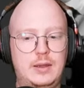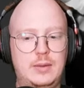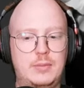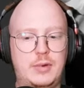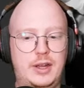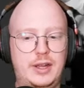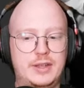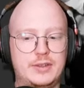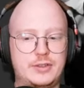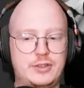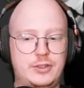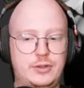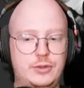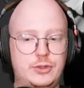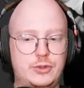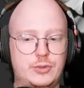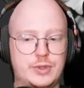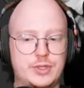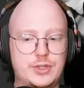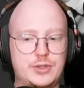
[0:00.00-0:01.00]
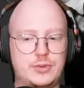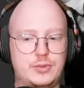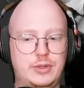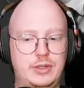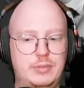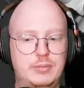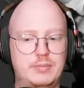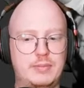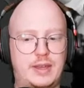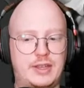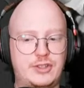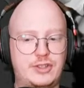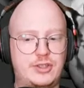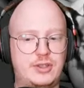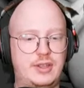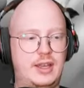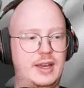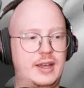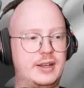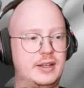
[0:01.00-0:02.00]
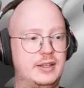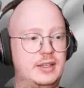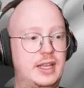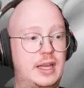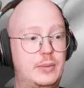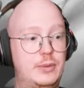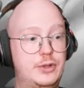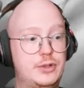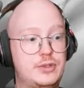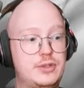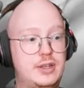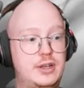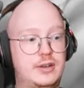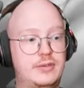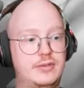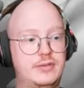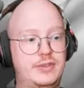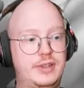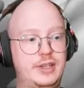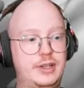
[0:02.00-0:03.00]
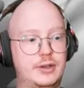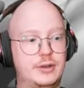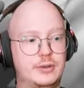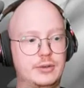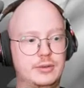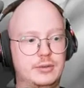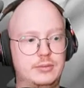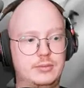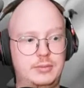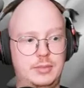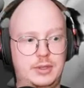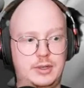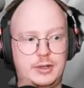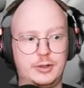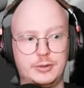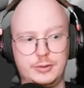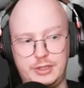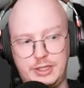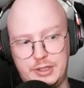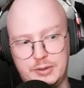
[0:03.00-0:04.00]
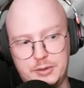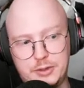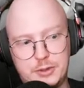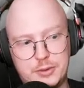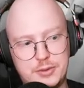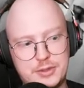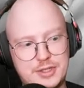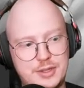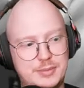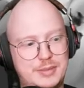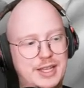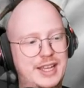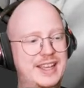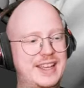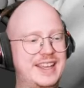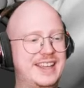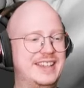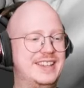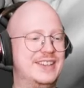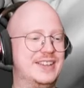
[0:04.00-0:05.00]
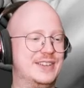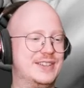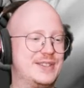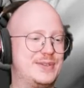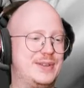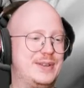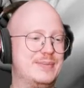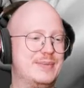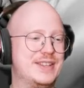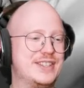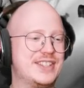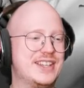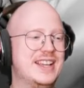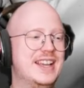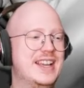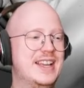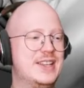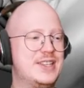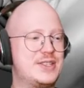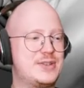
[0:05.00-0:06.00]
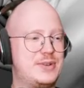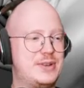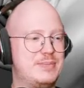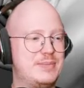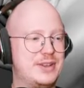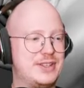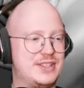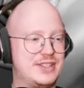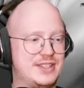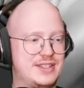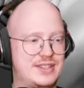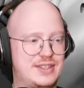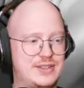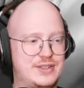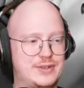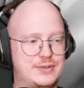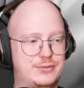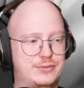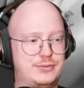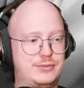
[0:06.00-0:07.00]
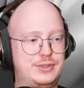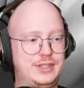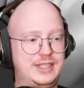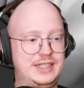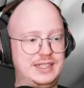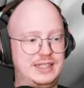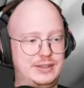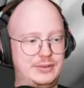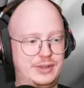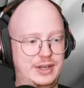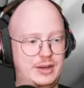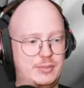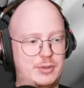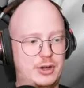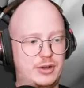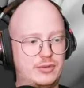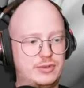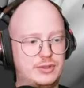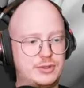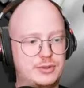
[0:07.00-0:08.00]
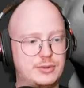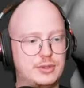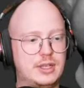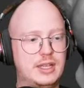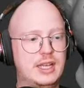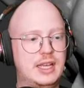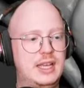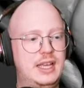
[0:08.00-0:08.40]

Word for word: Maya is huge with a sweep mesh they added. Yeah, we just did a video I don't know, a year ago or something on Sweep Mesh. SweetMesh is, is a really, really powerful tool.